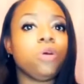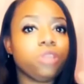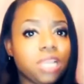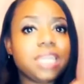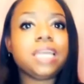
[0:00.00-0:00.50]

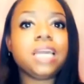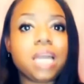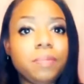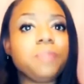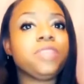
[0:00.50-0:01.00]
No, they're gonna
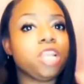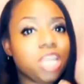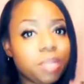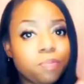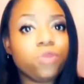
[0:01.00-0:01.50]
come up,
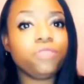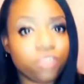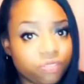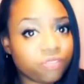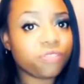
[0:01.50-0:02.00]
they're gonna
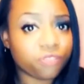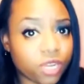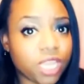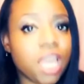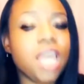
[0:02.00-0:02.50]
move you for
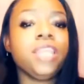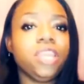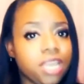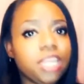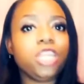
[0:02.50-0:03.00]
free.
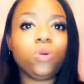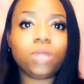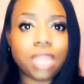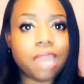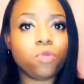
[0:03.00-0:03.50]
They're
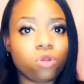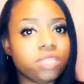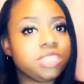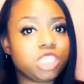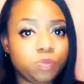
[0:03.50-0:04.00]
gonna do a lot
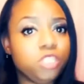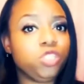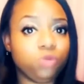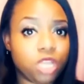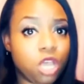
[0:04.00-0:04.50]
more than
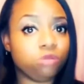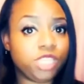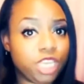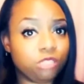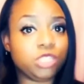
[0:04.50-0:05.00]
just put you in a
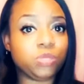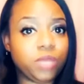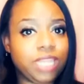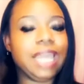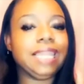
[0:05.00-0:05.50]
hotel,
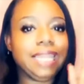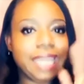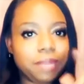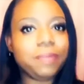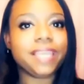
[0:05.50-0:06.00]
sweetie.
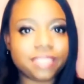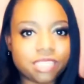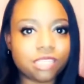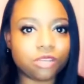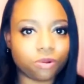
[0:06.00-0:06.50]
Let me
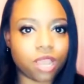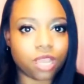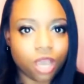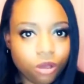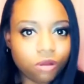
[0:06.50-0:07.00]
get to Little
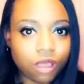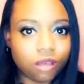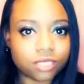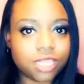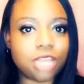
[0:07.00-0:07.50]
Rock.
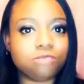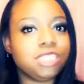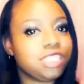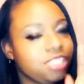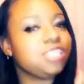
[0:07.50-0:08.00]
Hold on,
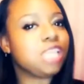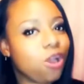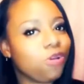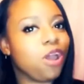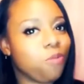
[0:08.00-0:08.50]
just
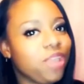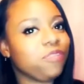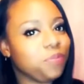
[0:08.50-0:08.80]
hold on.